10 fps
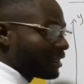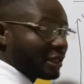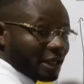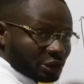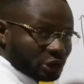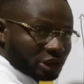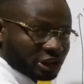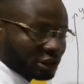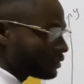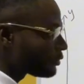
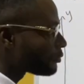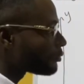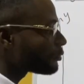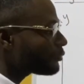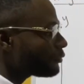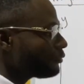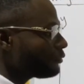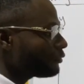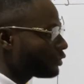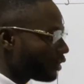illustration.
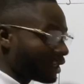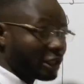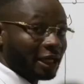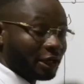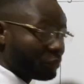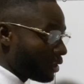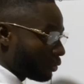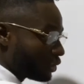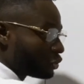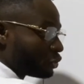Okay, and we are
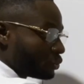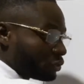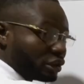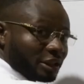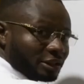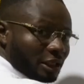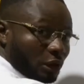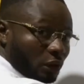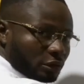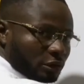going to use this a
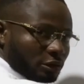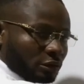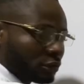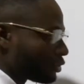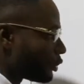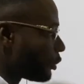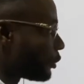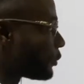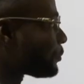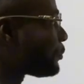lot.
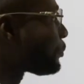So